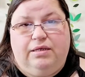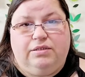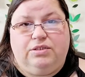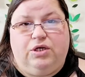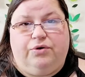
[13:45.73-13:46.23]

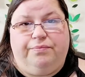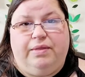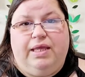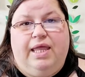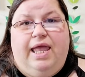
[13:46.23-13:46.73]
So,
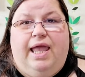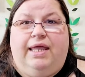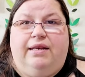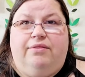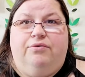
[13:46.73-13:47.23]

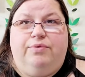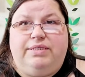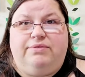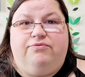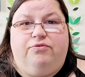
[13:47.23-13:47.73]
and the
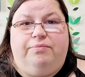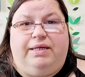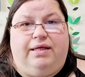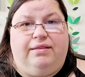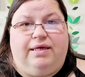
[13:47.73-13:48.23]
reason for me
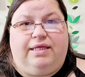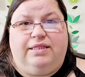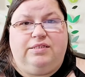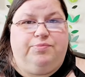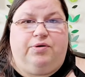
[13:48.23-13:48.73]
not liking
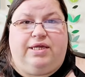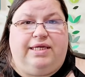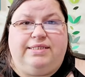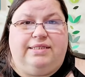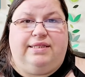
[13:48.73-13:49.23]
this book
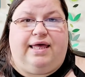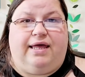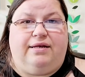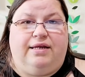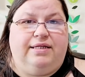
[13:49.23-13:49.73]
isn't
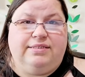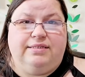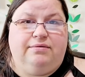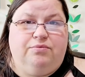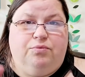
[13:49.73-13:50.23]
that. It
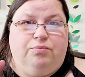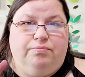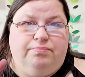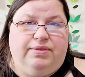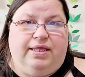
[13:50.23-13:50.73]
isn't
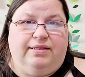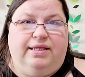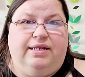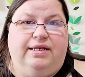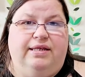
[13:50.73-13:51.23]
that
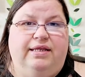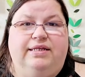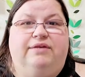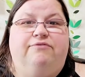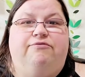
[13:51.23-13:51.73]
they didn't, it
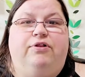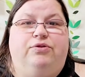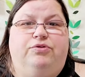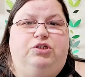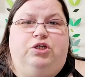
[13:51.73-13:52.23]
didn't follow
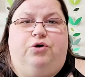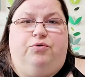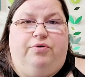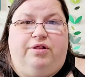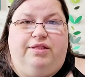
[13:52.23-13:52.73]
the show
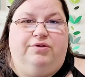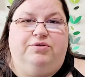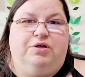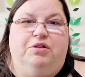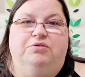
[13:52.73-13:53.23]
clo
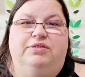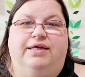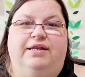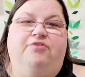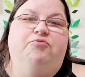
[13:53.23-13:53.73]
closely
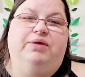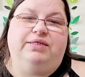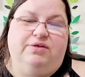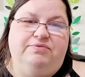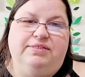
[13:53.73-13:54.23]
enough because
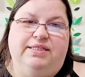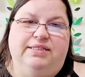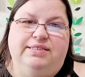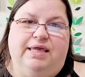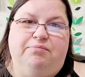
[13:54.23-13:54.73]
obviously
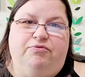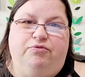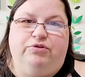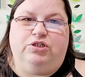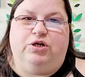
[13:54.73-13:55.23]
this came
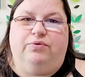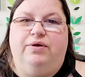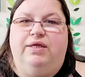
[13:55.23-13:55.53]
before the show.